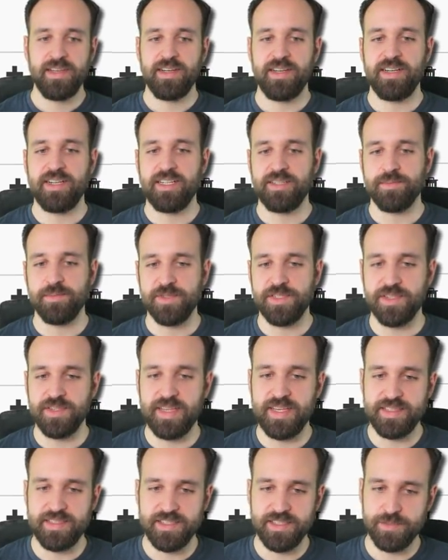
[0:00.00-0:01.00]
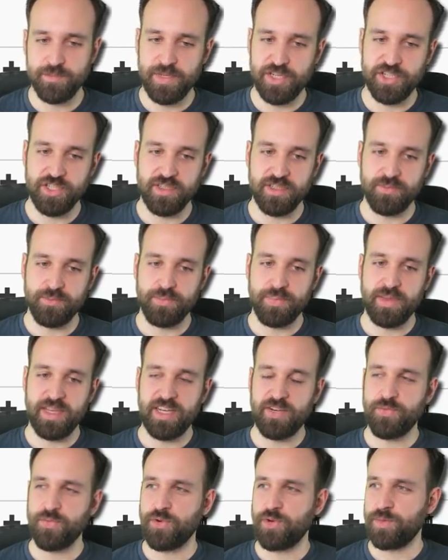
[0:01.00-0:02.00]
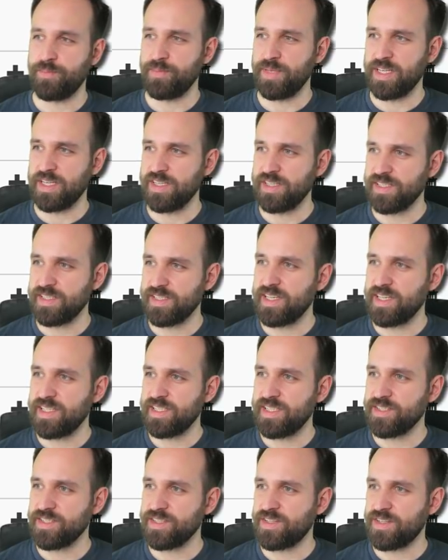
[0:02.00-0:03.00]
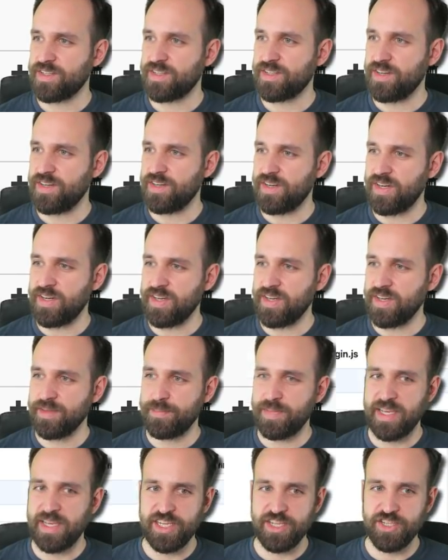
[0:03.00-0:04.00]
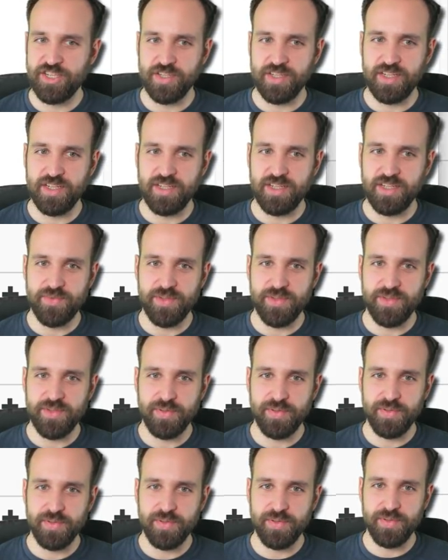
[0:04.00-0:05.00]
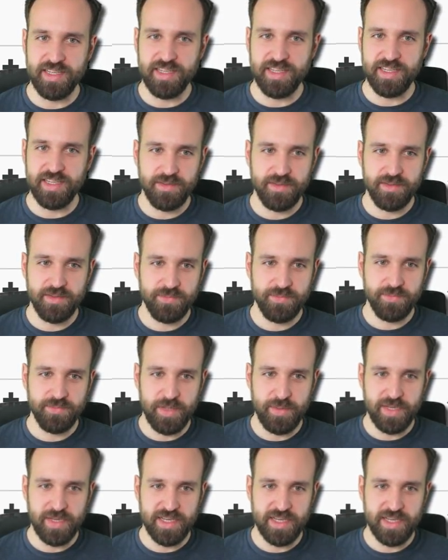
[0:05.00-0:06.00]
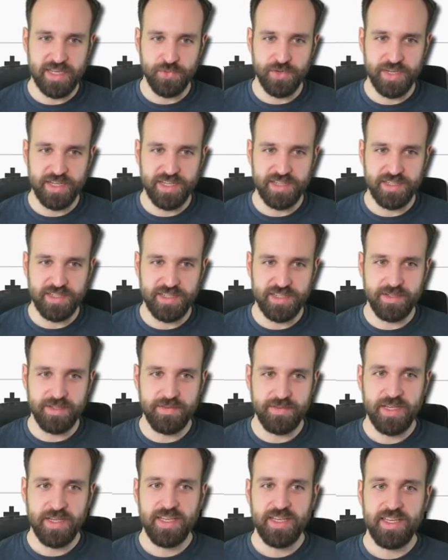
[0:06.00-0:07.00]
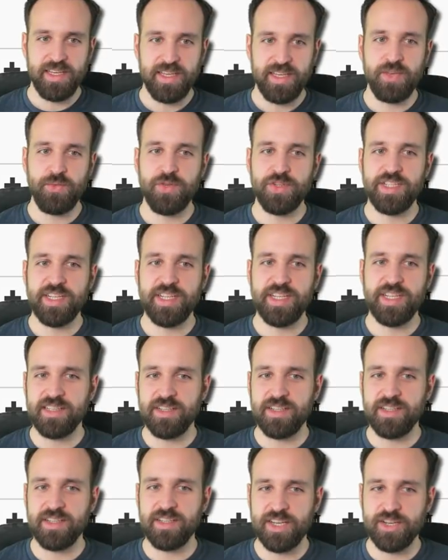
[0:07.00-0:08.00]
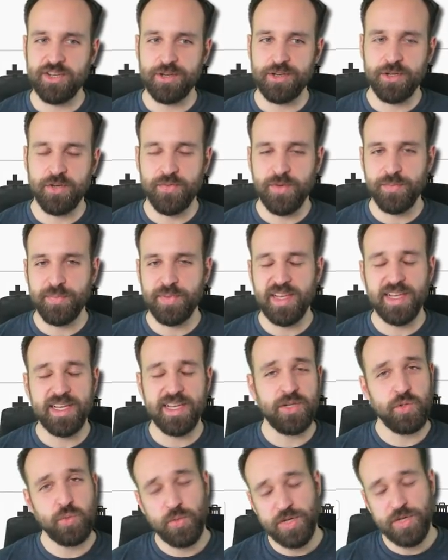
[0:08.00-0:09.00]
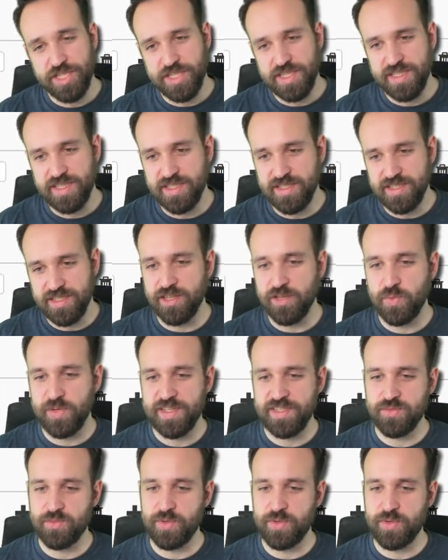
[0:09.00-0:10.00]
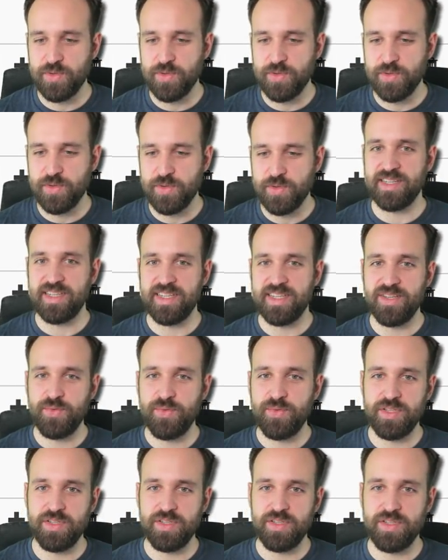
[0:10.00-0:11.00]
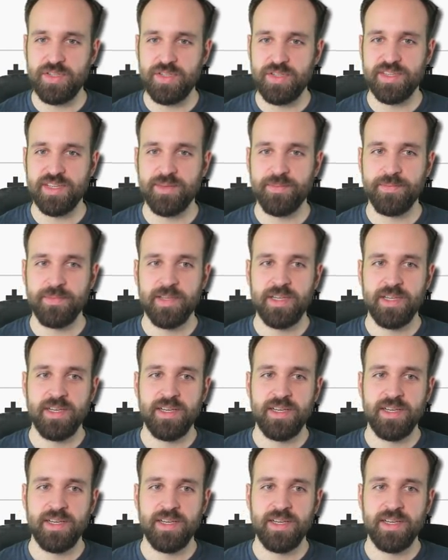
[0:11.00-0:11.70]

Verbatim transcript: Um, so that's a special platform because I saw on the page of the plugin, maybe I can bring it in. If you take a look at a Cordova plugin, which is always recommended if you use them,